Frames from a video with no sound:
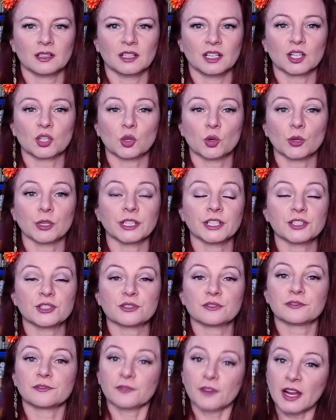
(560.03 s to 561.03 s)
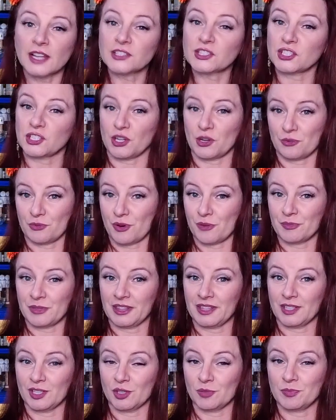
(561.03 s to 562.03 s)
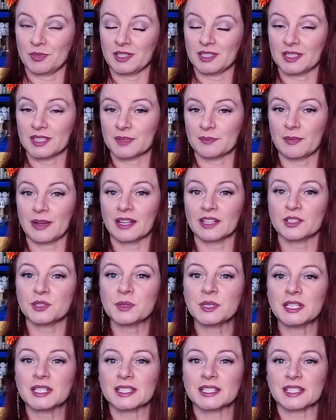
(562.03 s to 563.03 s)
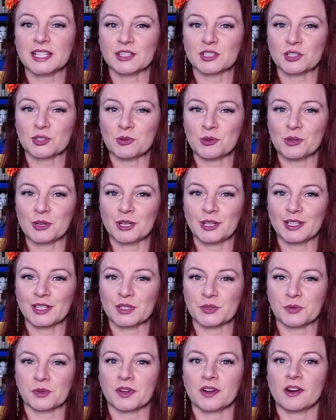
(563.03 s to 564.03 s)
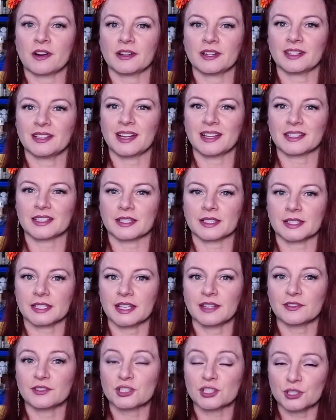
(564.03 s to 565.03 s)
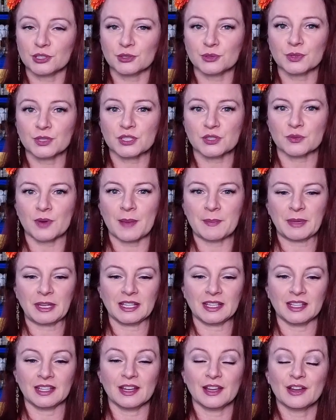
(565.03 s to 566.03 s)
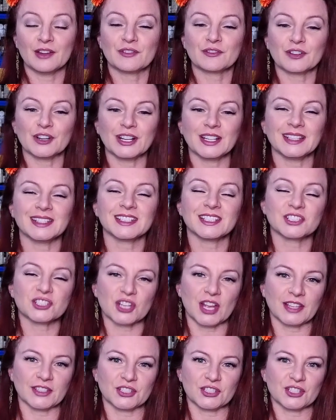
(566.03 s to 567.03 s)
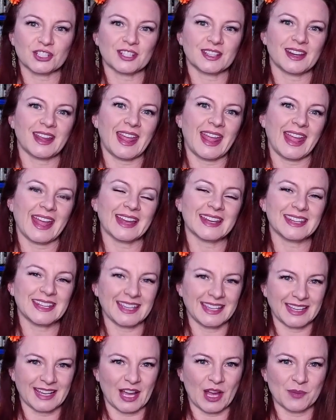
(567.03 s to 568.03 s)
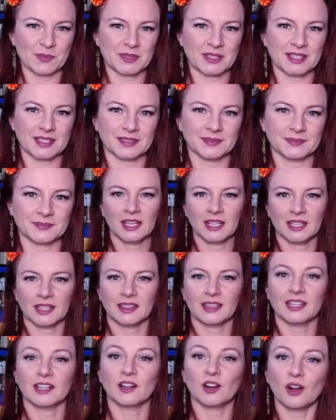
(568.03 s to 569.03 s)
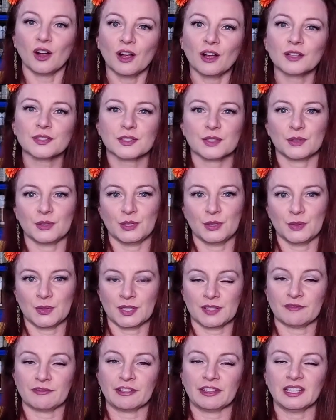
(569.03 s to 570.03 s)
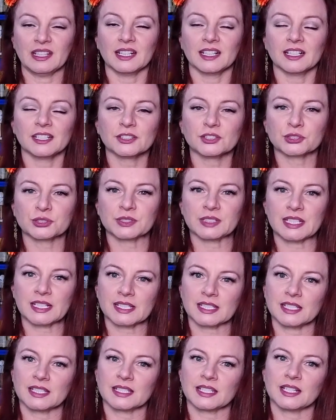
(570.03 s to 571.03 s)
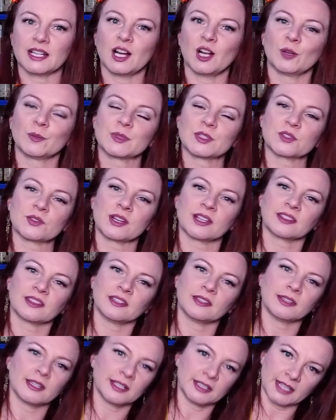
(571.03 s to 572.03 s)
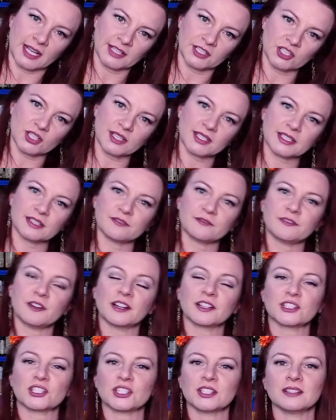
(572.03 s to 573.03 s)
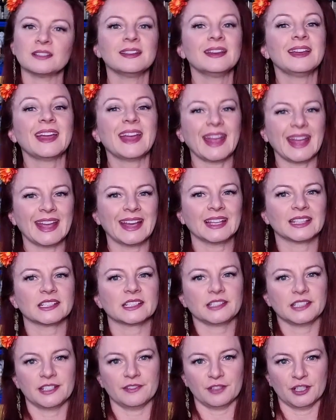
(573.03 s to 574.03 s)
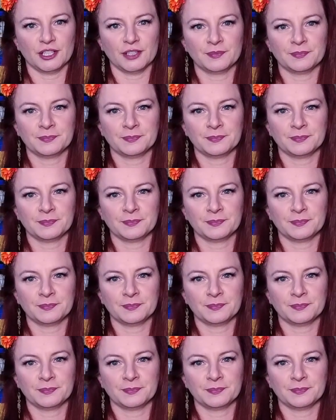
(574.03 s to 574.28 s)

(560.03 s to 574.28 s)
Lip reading: According to French aromatherapists, mandarin essential oil is regarded as a safe children's remedy for indigestion and hiccups. They also use it for the elderly since it helps strengthen the digestive function and the liver.